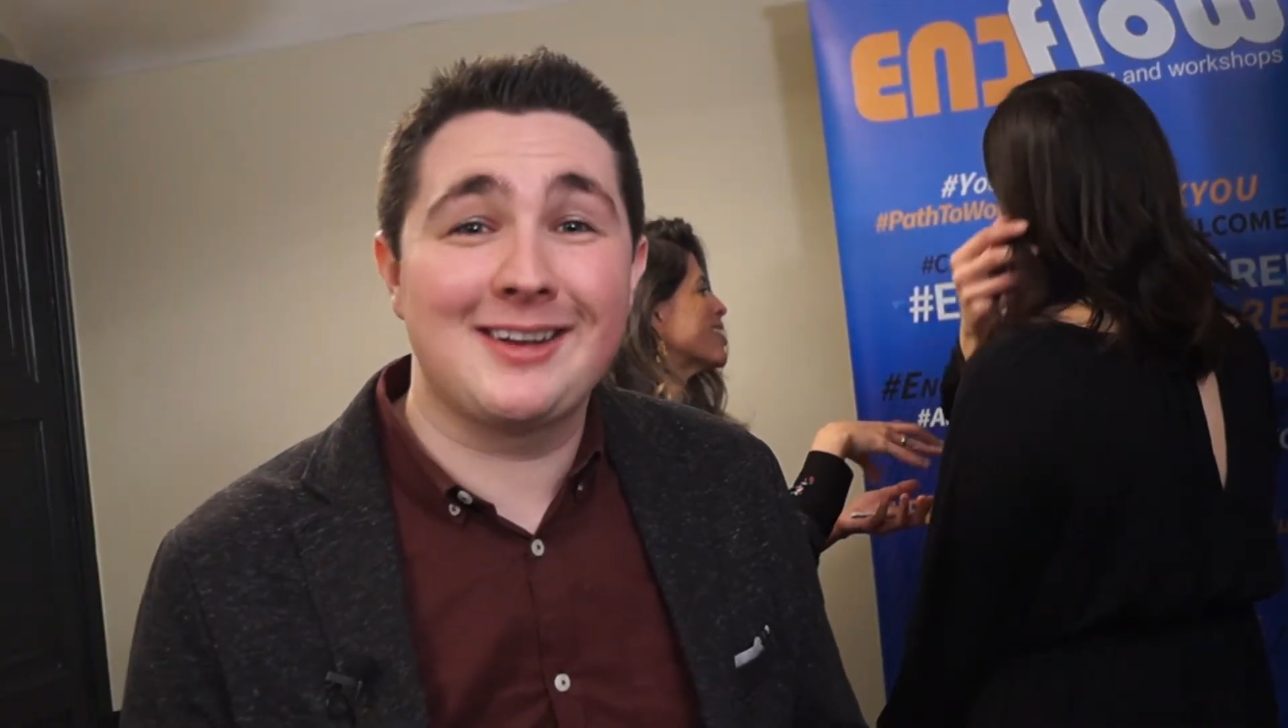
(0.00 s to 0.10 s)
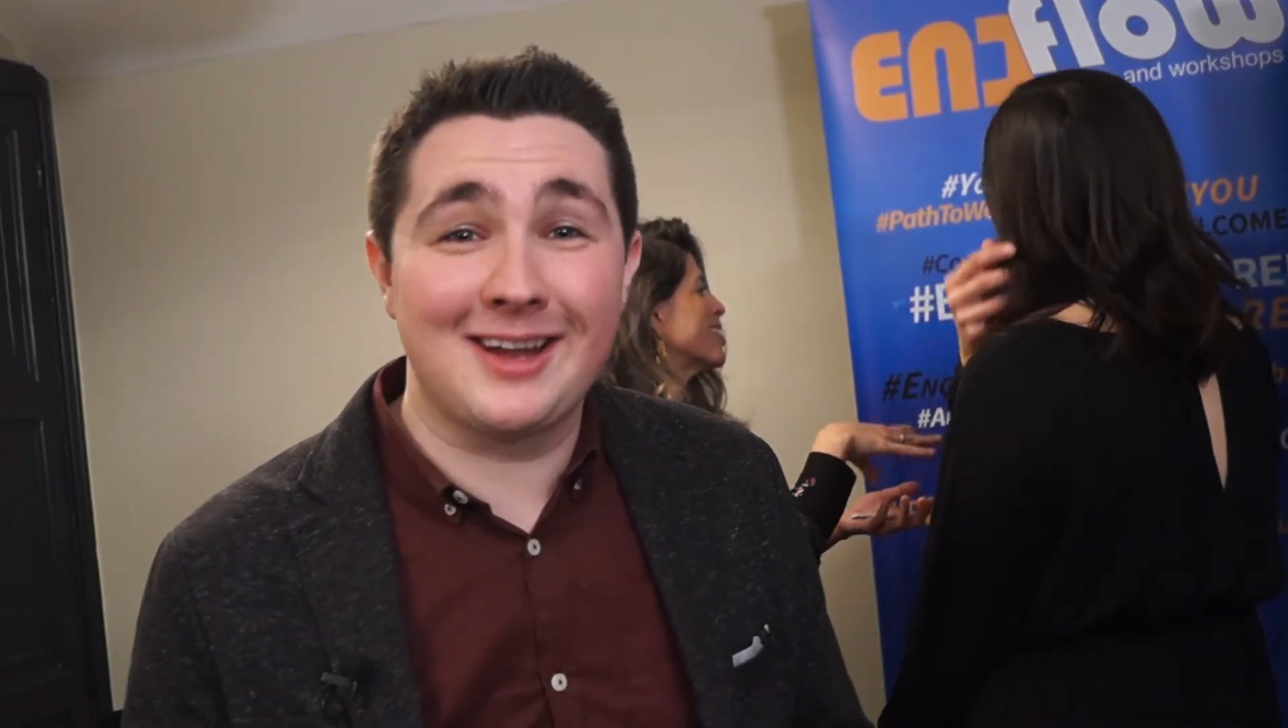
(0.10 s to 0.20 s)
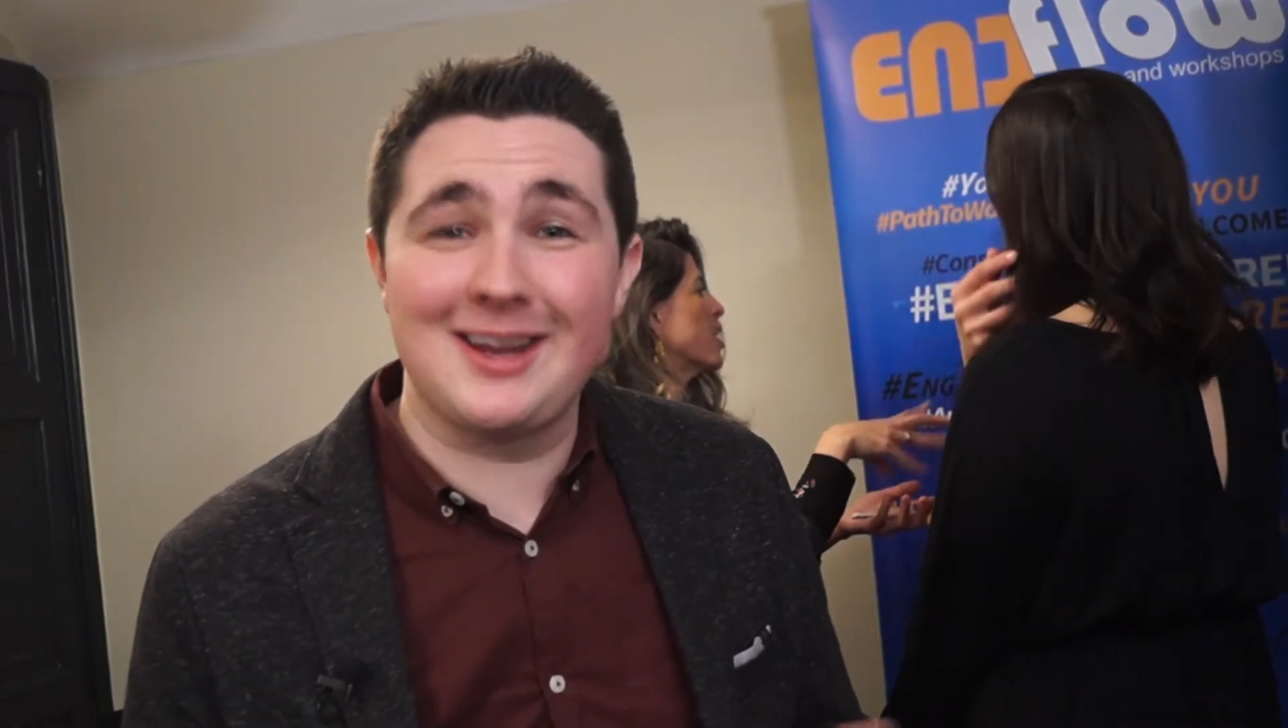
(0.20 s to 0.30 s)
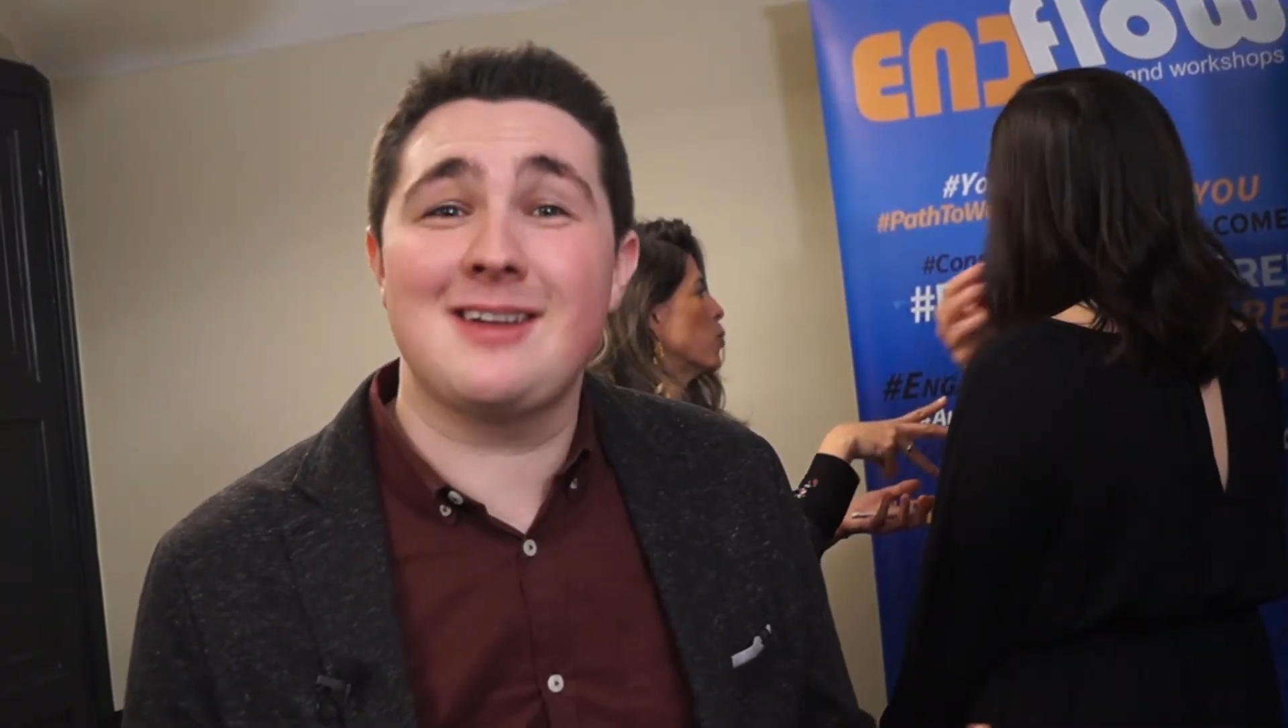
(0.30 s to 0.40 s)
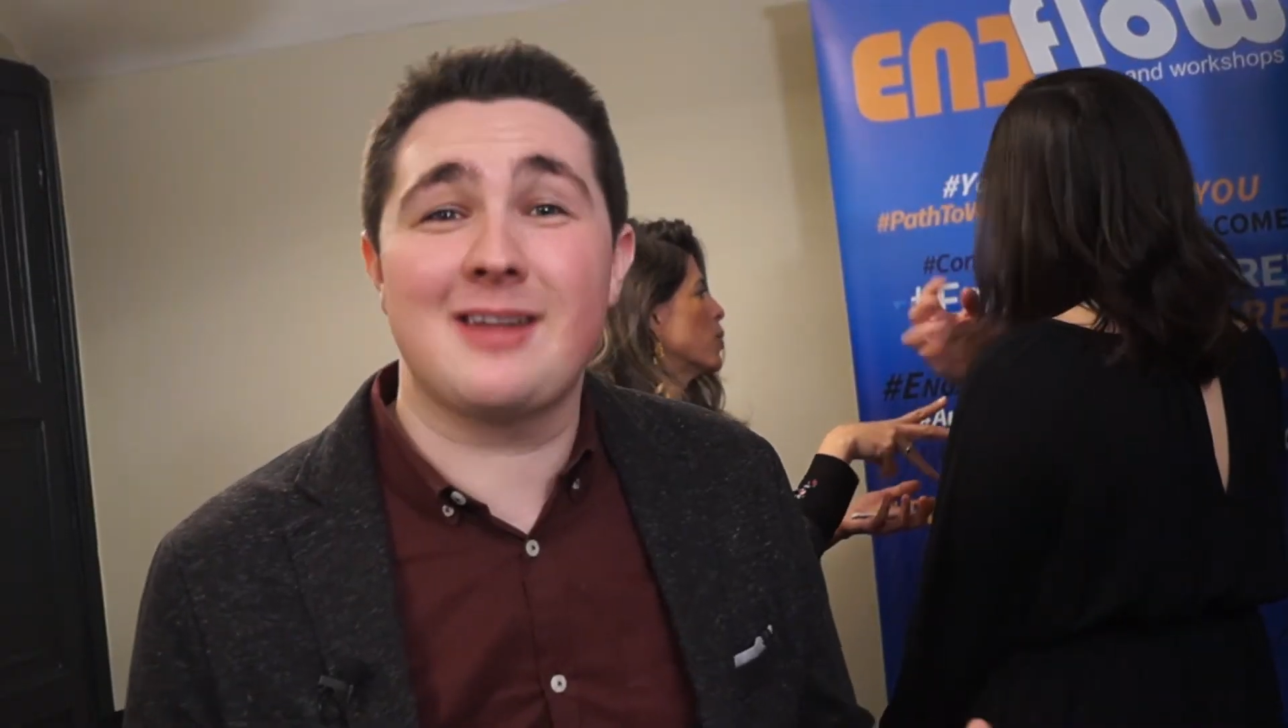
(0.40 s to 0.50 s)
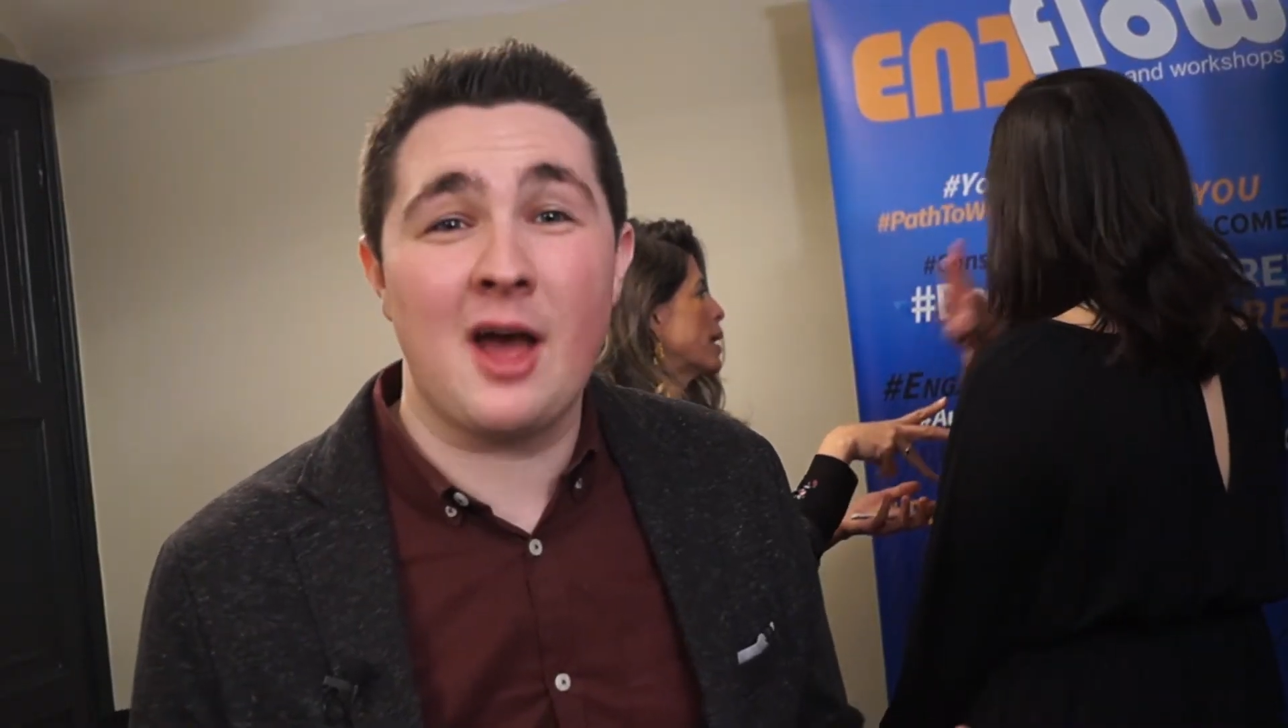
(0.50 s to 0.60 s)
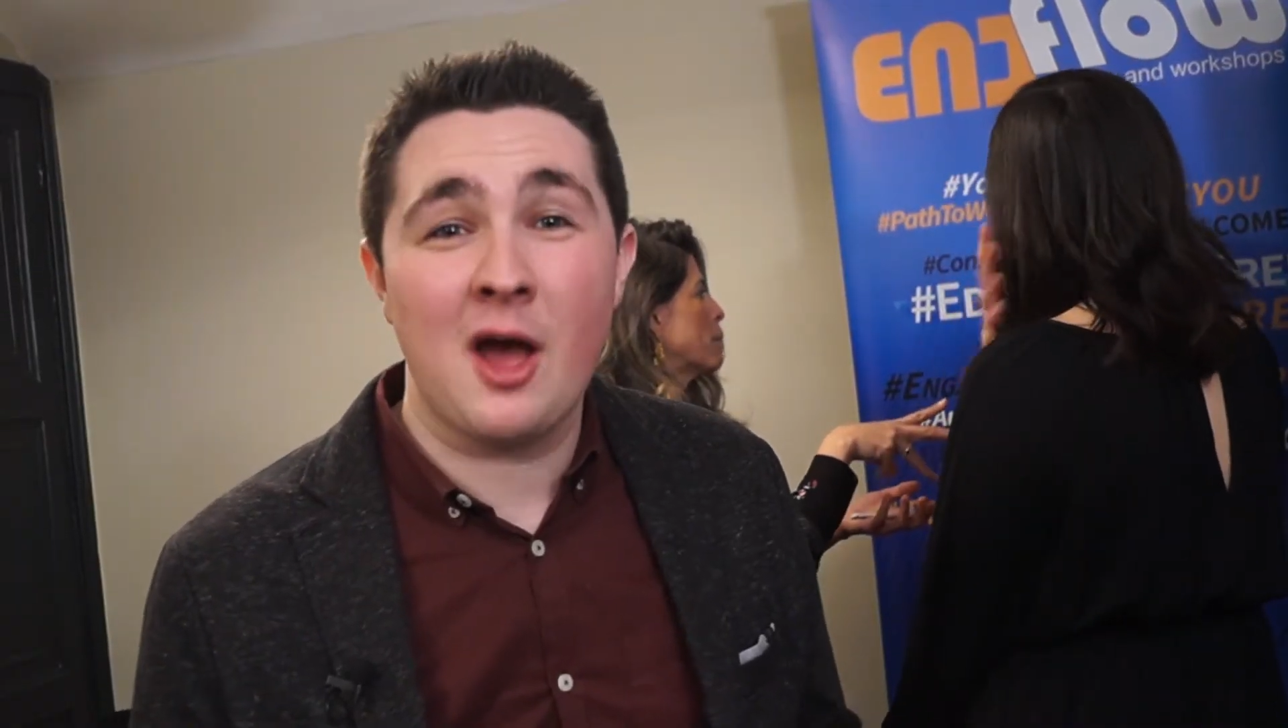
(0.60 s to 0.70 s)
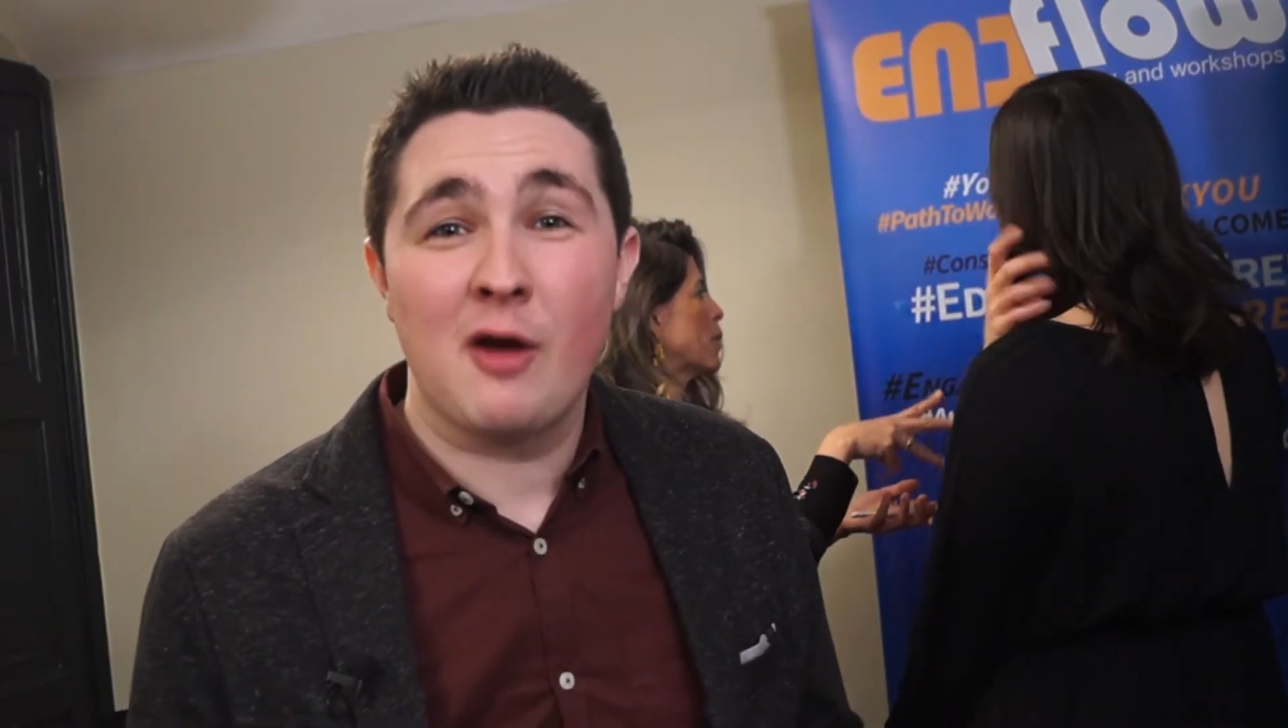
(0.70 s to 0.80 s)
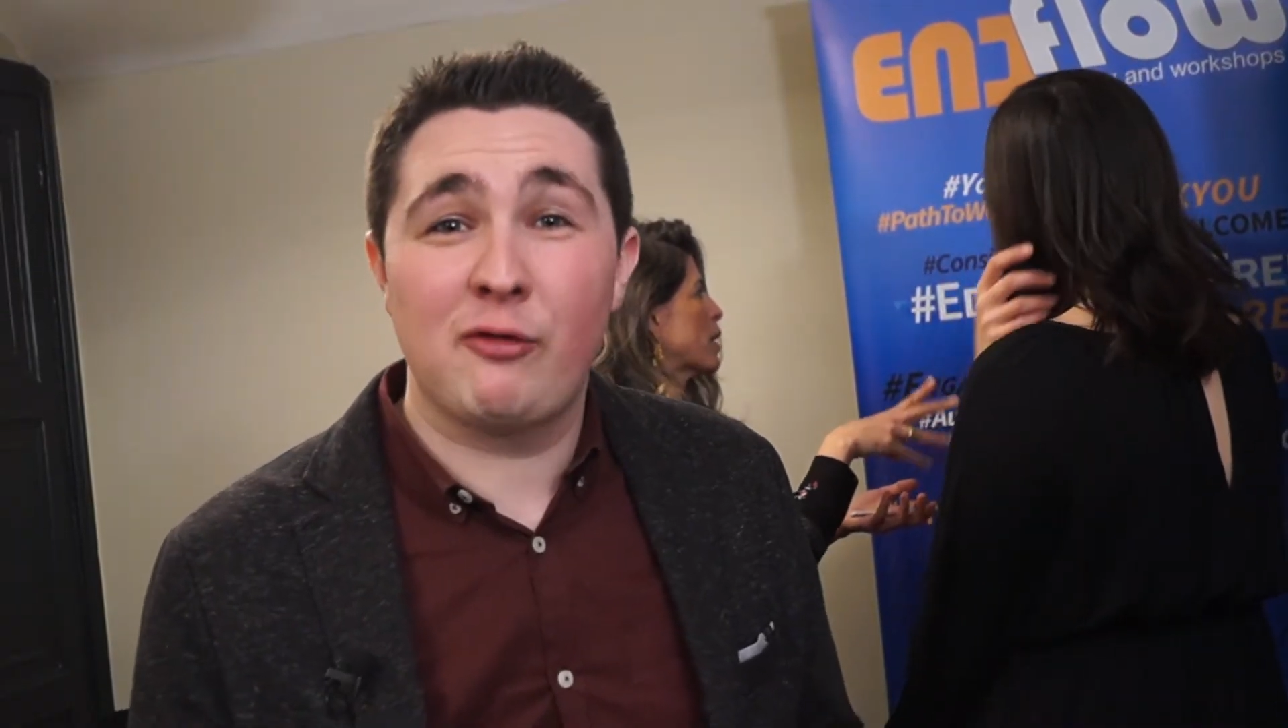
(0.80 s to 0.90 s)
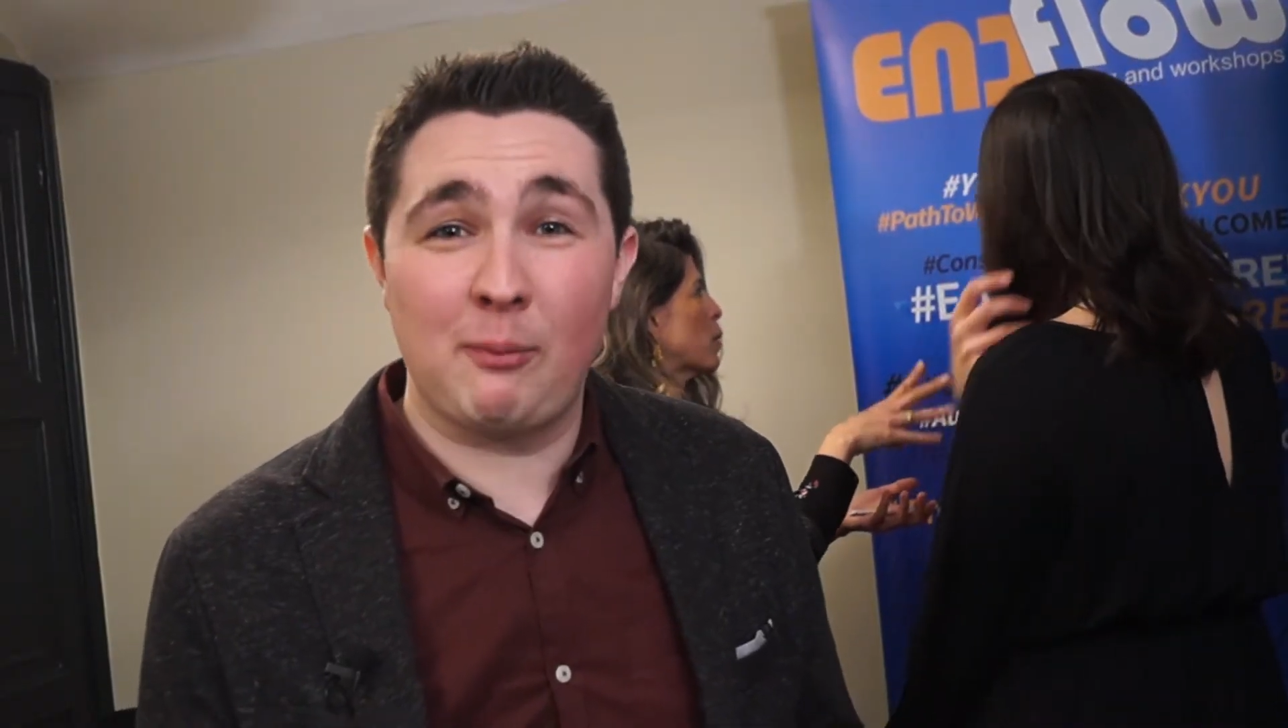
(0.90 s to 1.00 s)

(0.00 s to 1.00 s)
Talita for